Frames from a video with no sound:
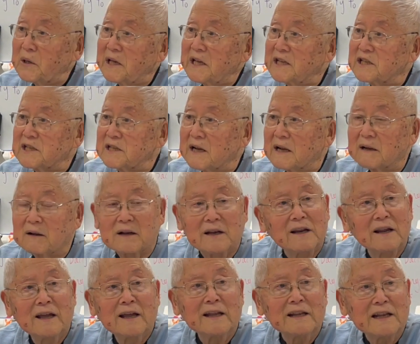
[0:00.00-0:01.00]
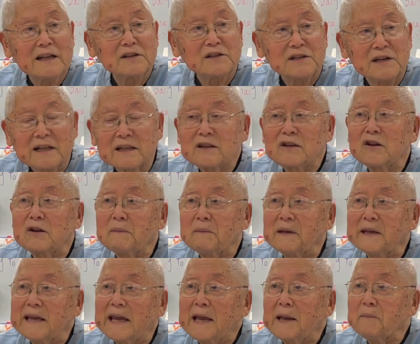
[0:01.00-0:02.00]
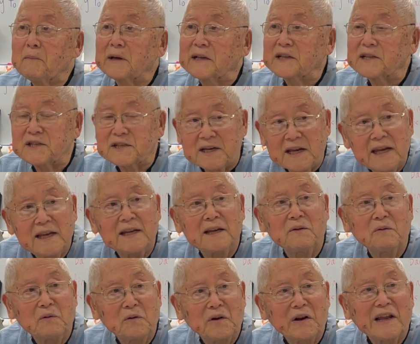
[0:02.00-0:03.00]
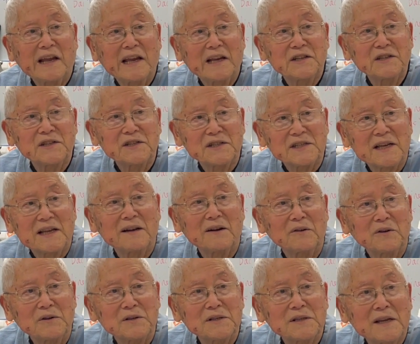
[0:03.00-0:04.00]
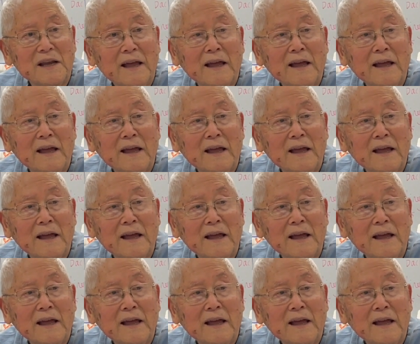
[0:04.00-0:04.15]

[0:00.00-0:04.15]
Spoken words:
nothing to be gained by staying in relocation centers.